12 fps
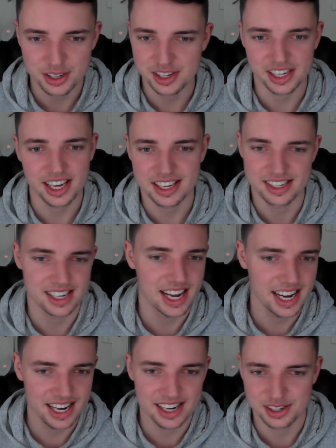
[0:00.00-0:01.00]
Does a guest
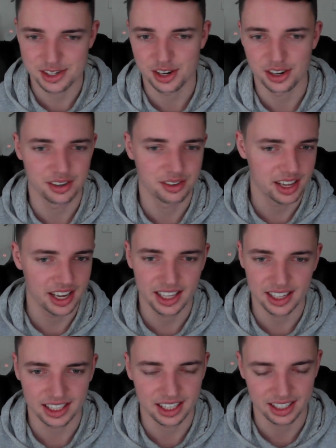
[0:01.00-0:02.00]
need a certain
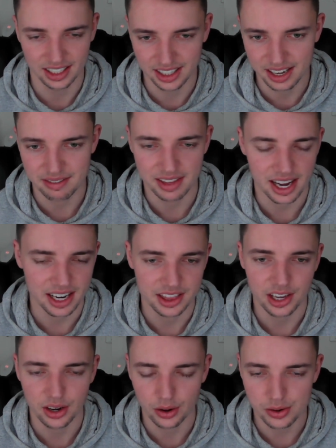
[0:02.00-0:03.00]
thing? Like, I can leave that in
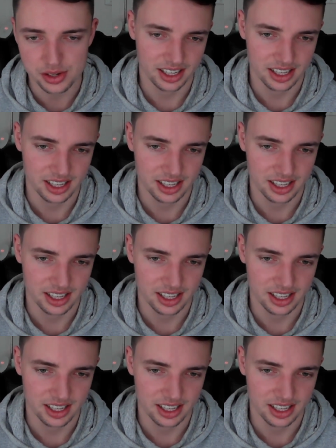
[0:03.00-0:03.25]
the notes.